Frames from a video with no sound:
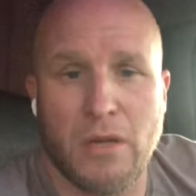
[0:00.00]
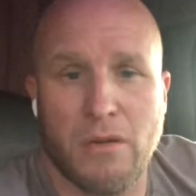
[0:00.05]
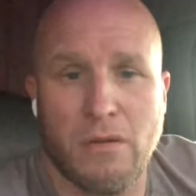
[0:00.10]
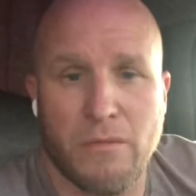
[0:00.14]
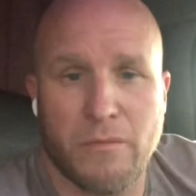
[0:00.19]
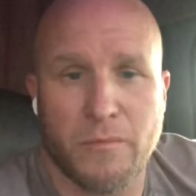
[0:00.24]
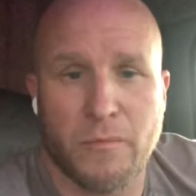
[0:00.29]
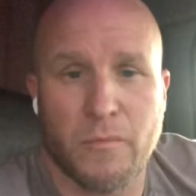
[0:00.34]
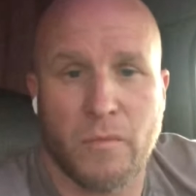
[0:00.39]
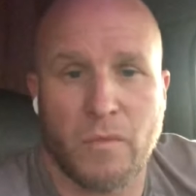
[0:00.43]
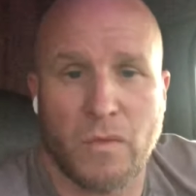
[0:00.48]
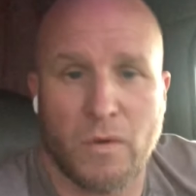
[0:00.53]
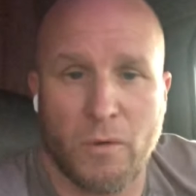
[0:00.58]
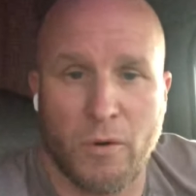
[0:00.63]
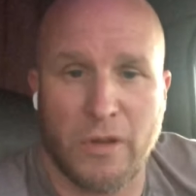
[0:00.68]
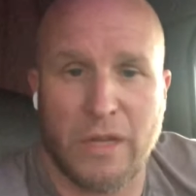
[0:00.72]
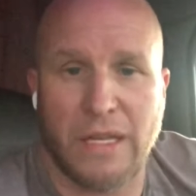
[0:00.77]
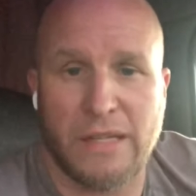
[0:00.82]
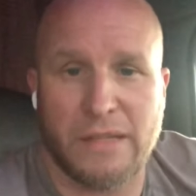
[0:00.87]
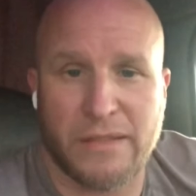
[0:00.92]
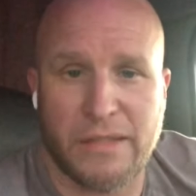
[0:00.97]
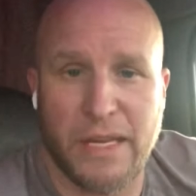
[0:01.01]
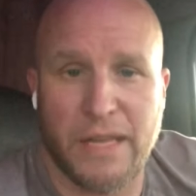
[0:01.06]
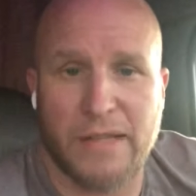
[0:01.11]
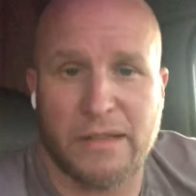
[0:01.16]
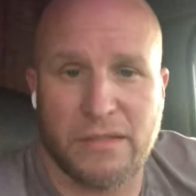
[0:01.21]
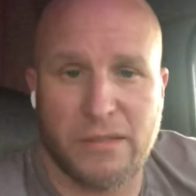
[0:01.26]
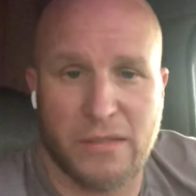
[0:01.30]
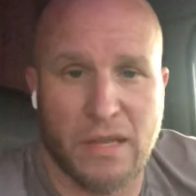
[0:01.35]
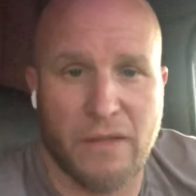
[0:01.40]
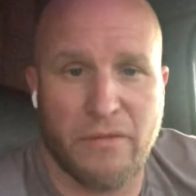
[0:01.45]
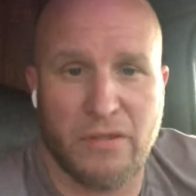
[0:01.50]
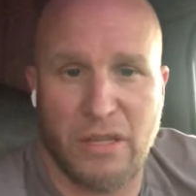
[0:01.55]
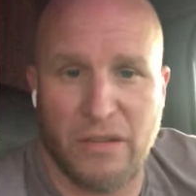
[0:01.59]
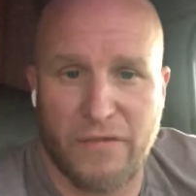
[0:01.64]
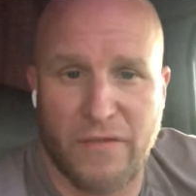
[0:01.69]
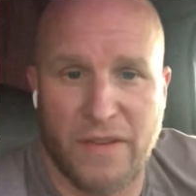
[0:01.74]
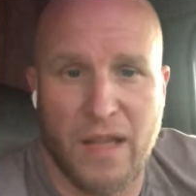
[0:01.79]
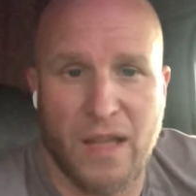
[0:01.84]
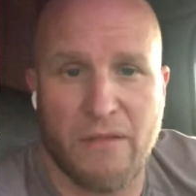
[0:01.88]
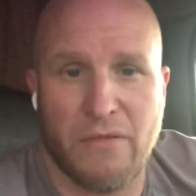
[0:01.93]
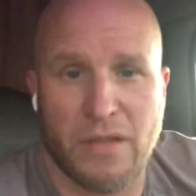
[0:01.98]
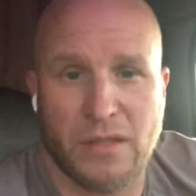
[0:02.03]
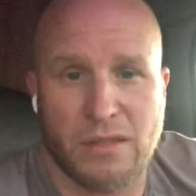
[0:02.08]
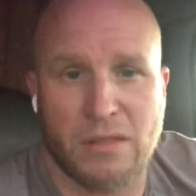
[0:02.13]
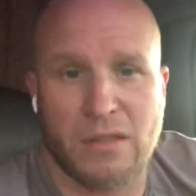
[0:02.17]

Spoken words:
where they say it's 75, it's